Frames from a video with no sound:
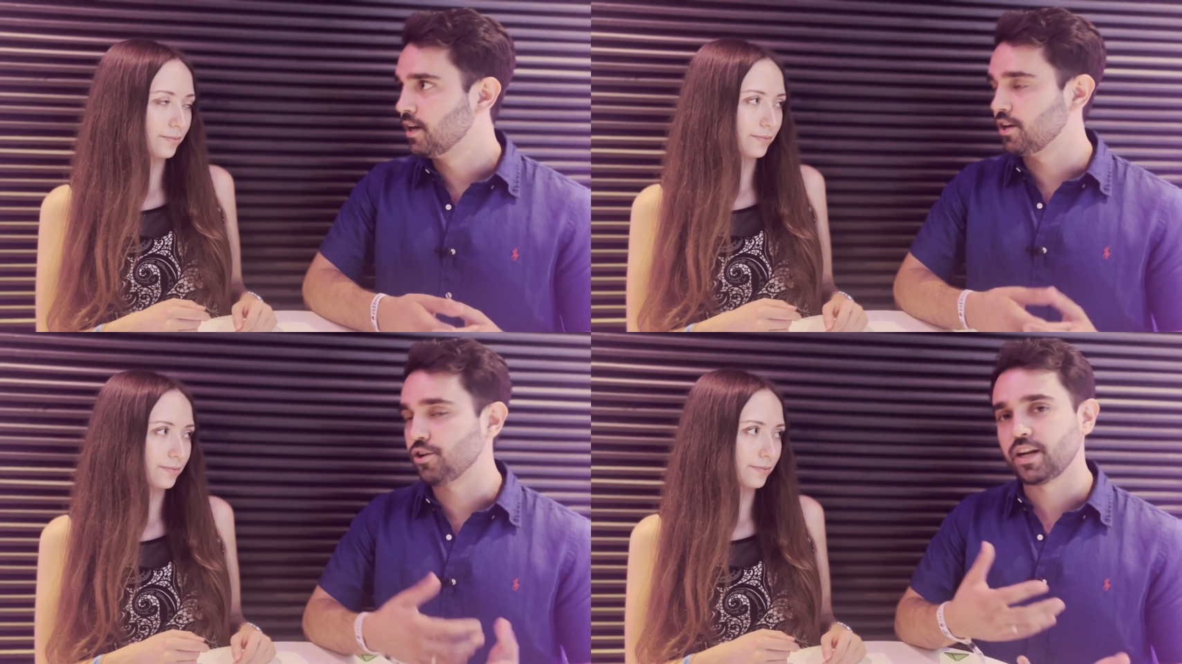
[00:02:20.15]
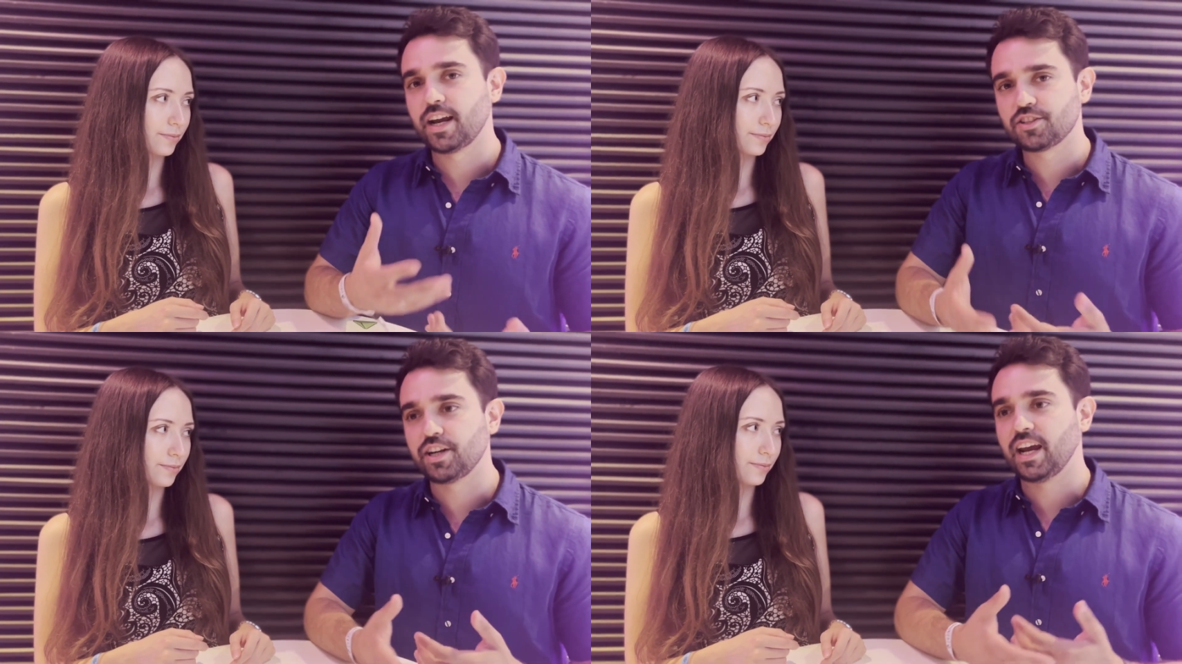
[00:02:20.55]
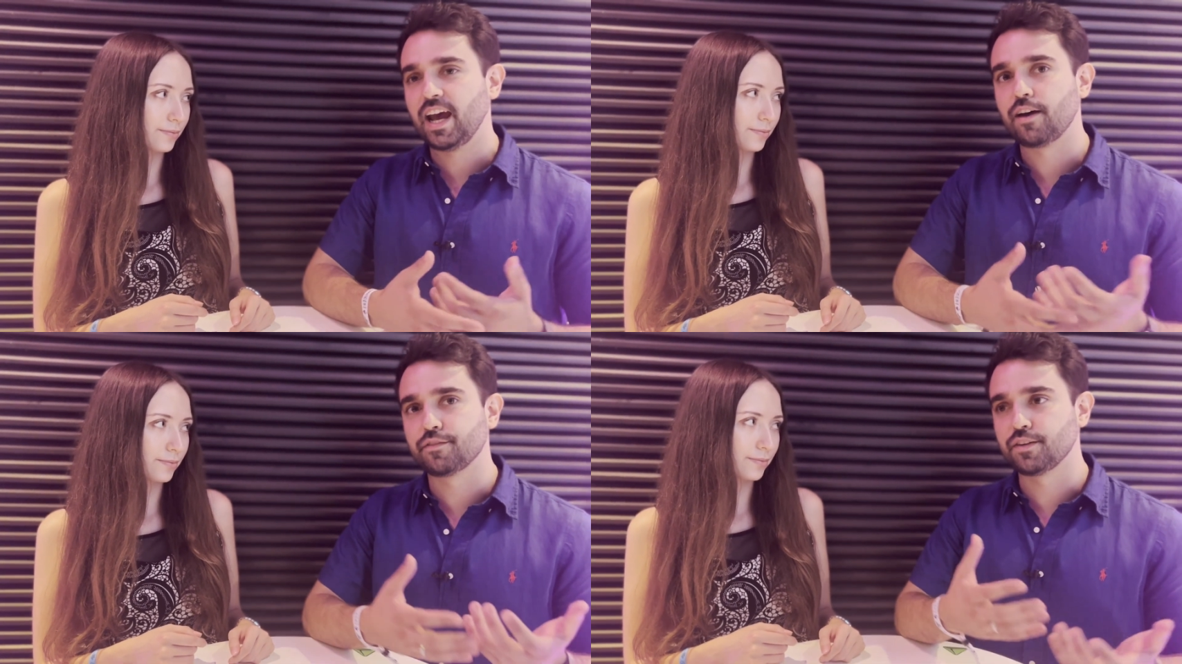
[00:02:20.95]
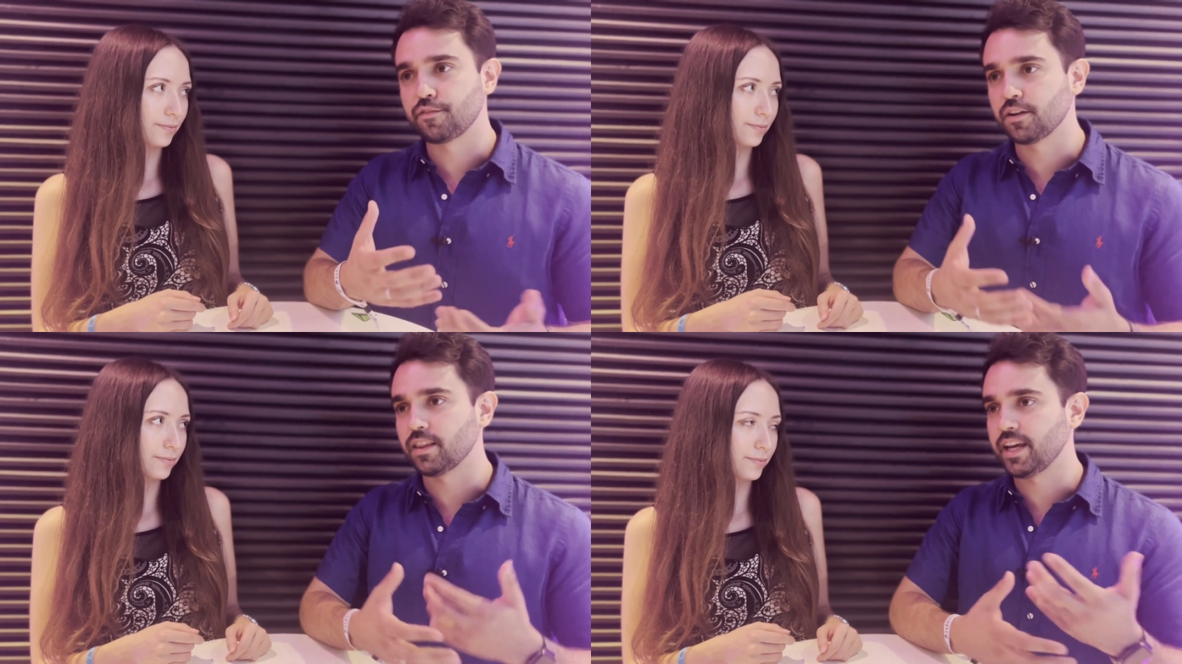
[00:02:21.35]
Speaker 1: and you can actually have
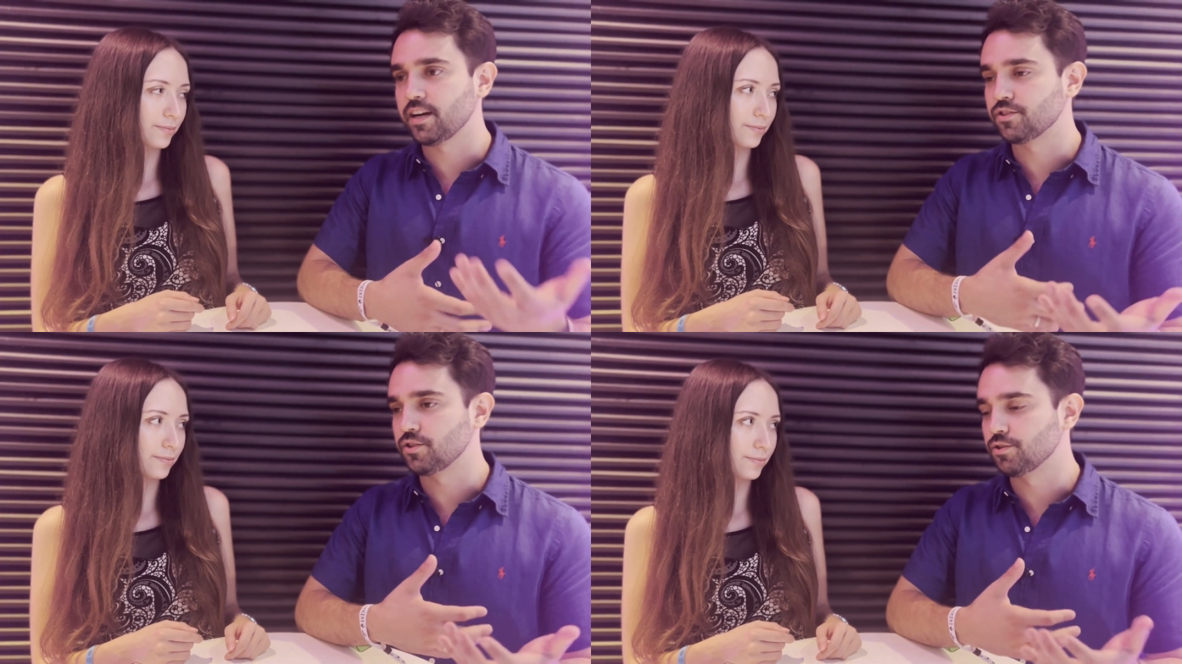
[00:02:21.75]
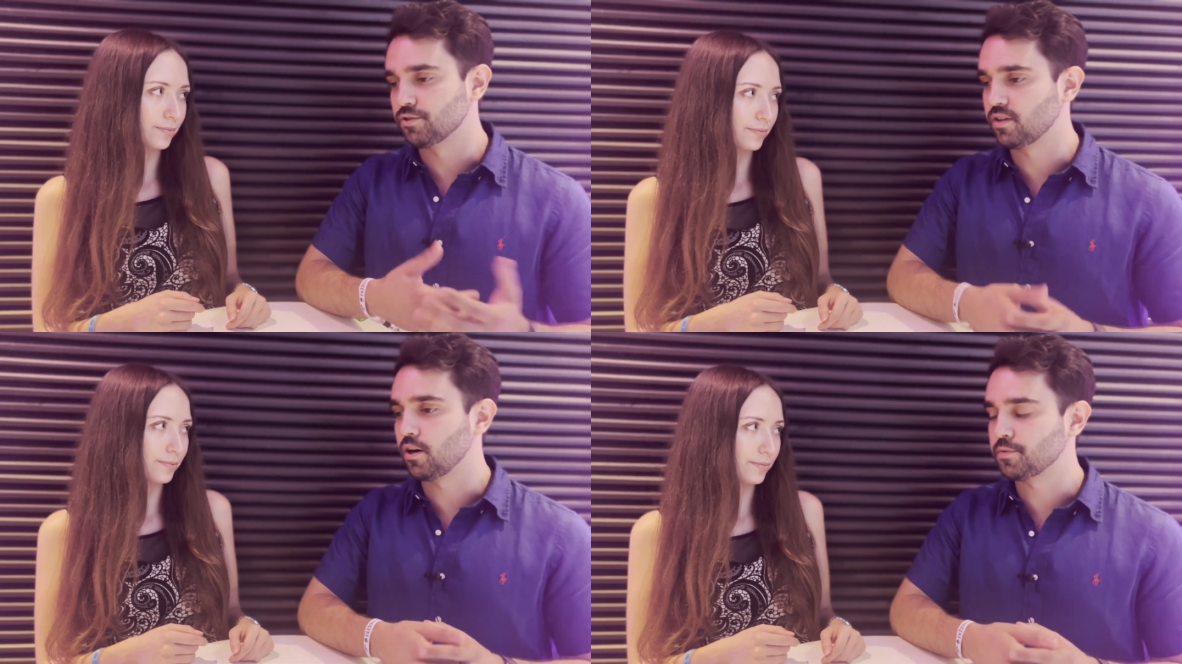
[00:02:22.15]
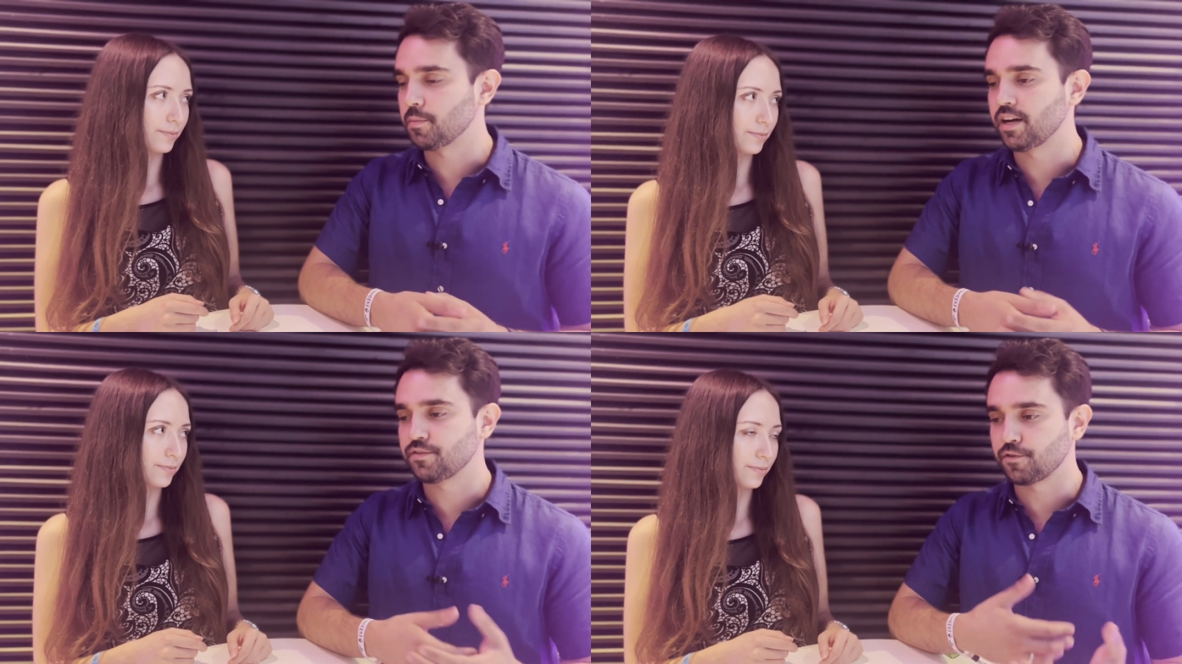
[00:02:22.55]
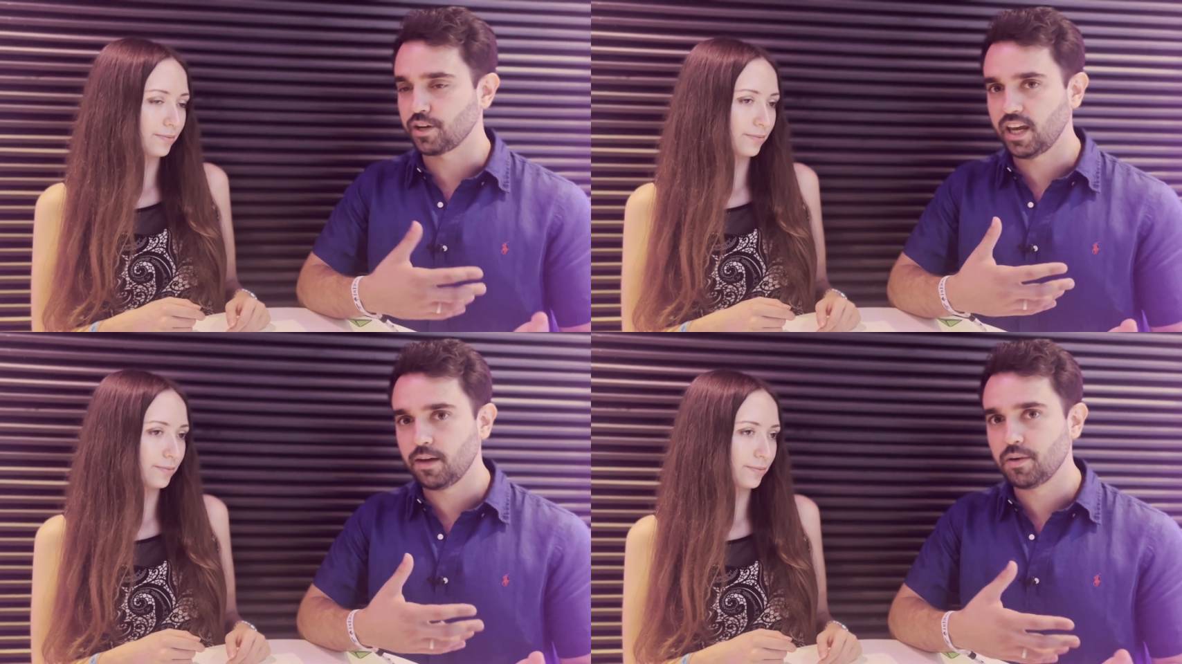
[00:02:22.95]
different layer twos that optimize
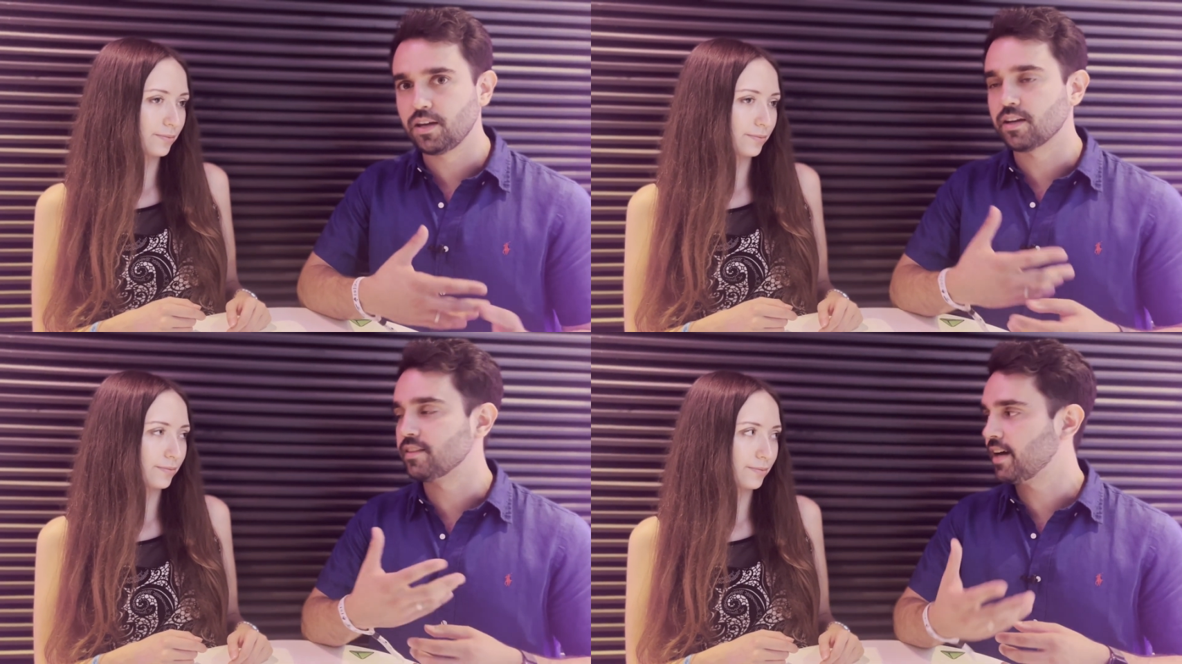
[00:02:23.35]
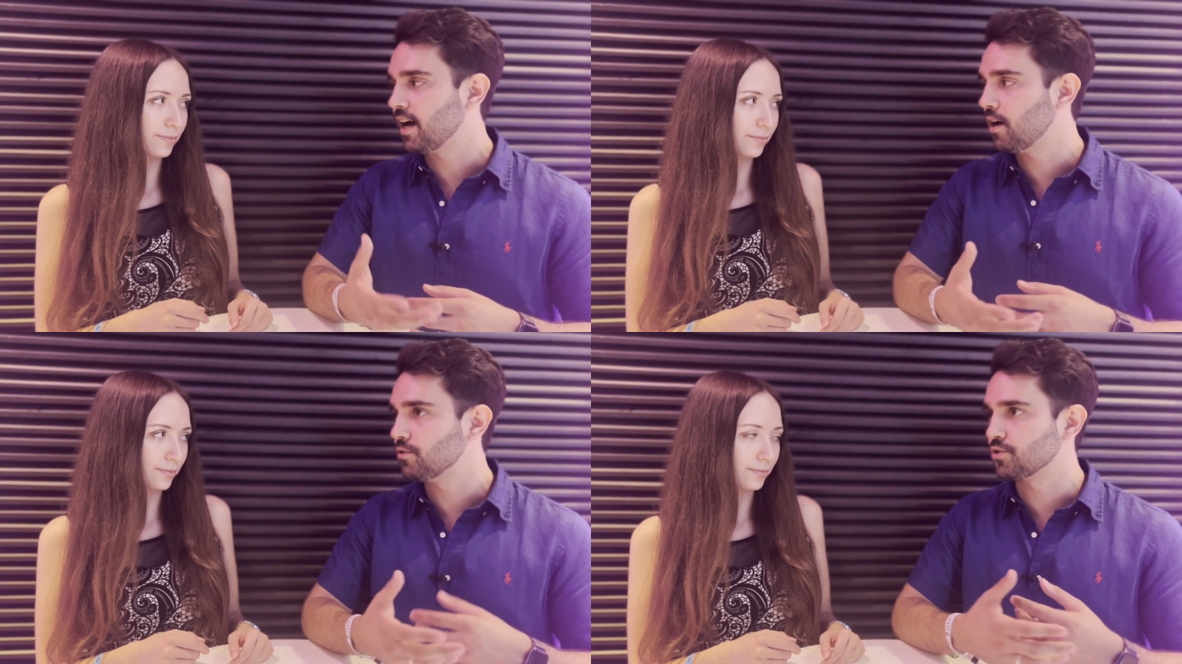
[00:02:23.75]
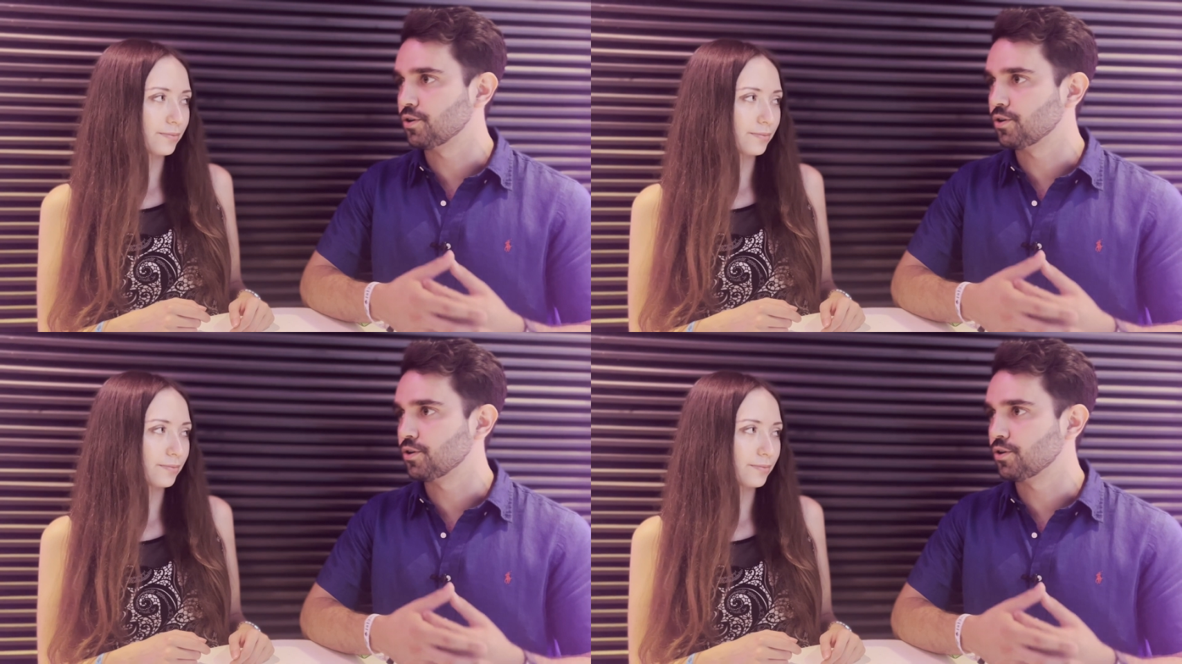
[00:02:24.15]
for gaming and DAOs,